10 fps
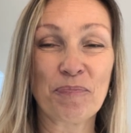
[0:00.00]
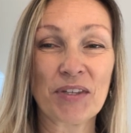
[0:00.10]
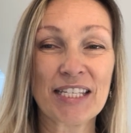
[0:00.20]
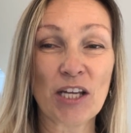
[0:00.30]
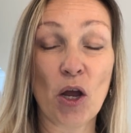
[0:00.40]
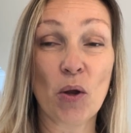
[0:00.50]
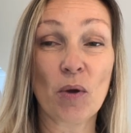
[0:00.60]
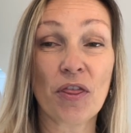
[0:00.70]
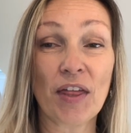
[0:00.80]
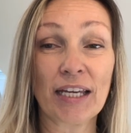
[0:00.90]
So
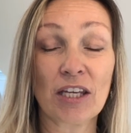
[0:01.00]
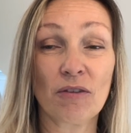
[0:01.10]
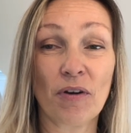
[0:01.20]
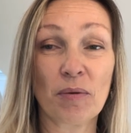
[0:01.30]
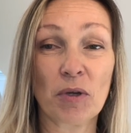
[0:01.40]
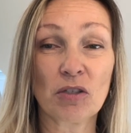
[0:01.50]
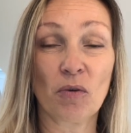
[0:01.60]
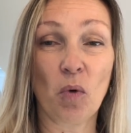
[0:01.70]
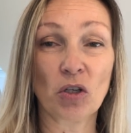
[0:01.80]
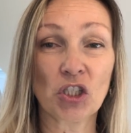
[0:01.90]
thank you very much for
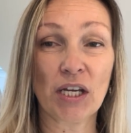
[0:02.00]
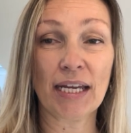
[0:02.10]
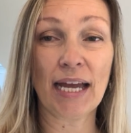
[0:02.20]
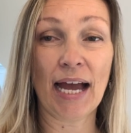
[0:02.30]
watching,